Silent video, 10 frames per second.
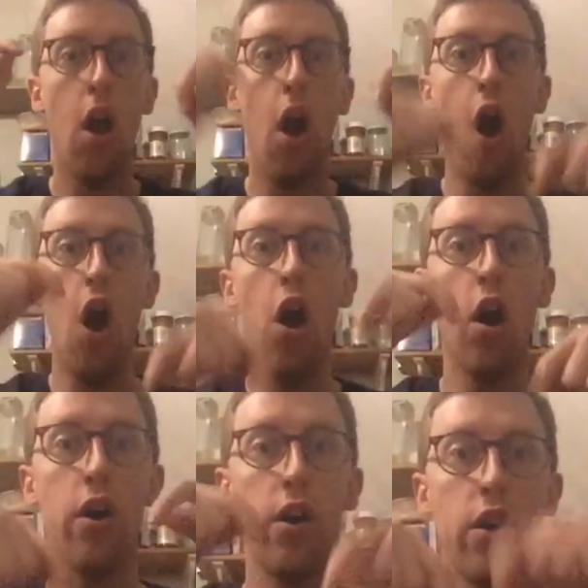Are
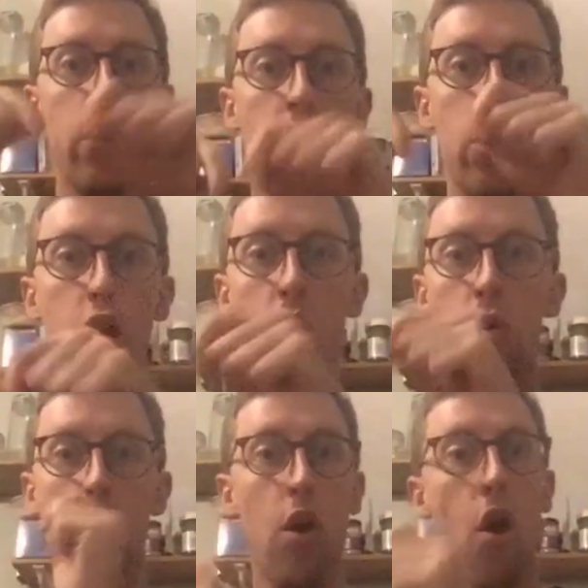you
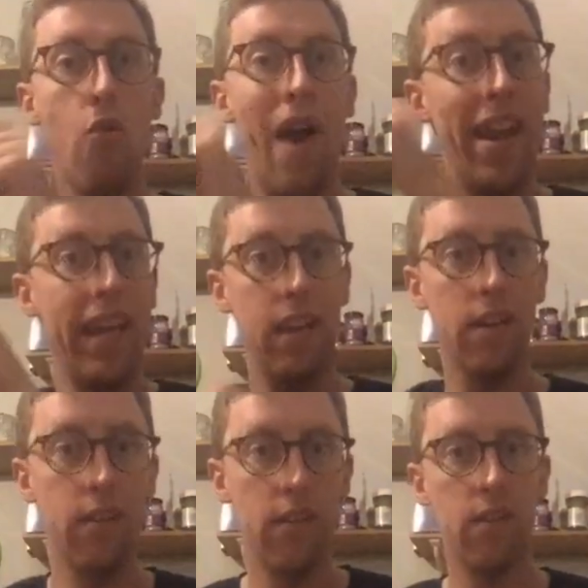ready?
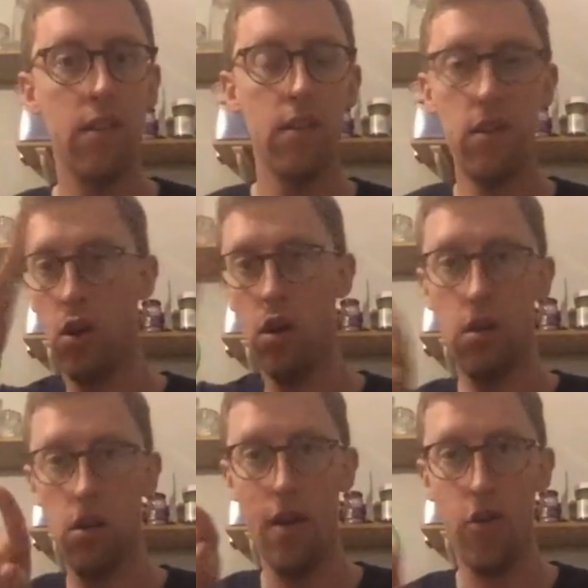
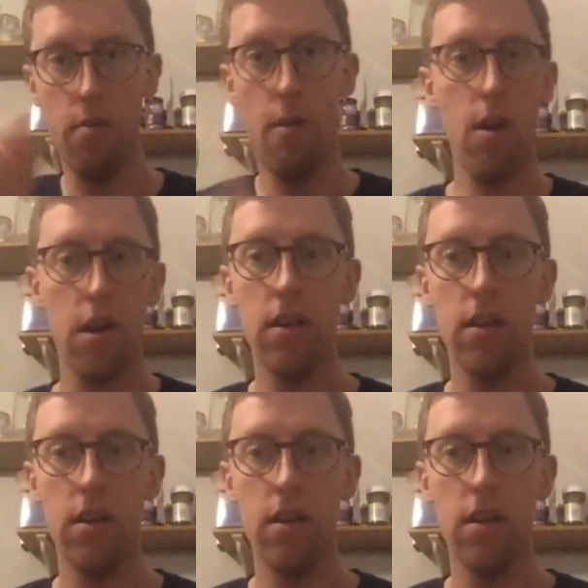Question mark.